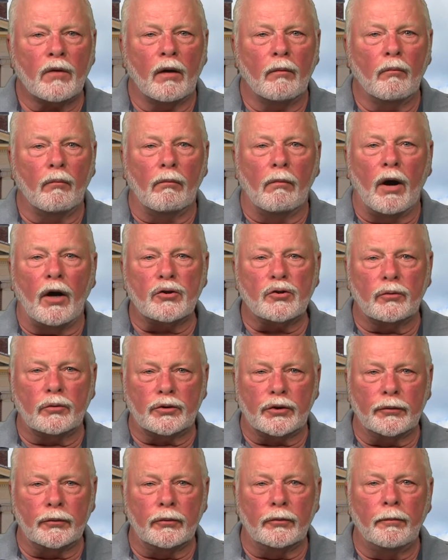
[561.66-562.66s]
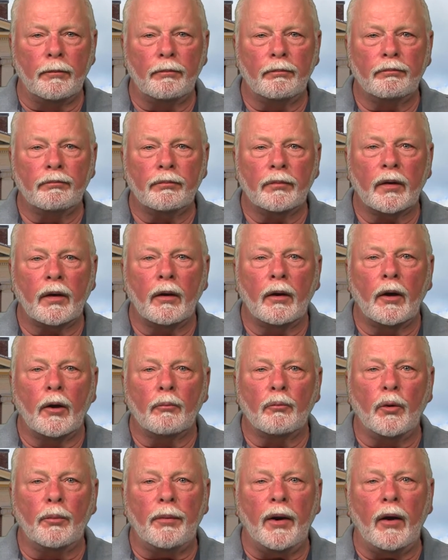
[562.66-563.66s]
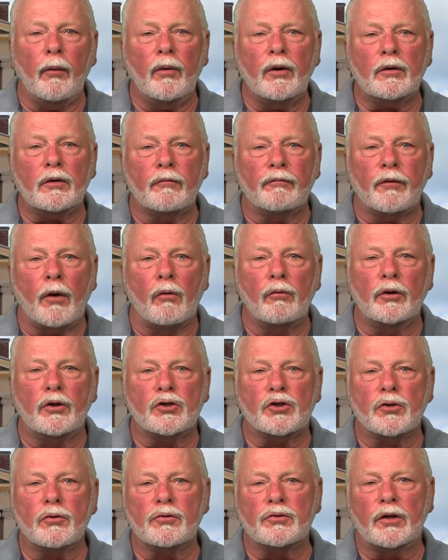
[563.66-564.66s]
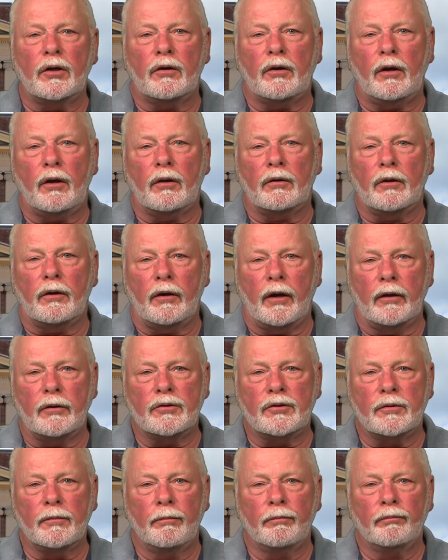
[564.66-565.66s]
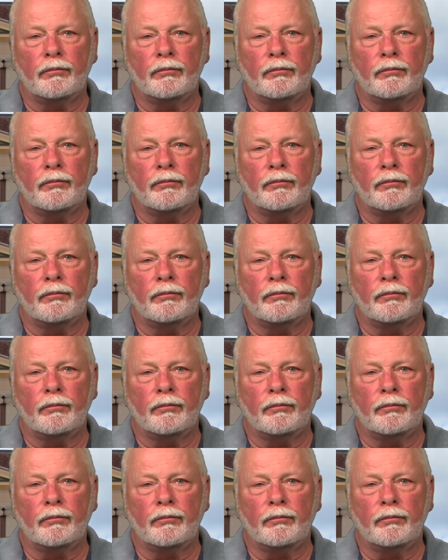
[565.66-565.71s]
Module 2, preparing to vote and choosing candidates.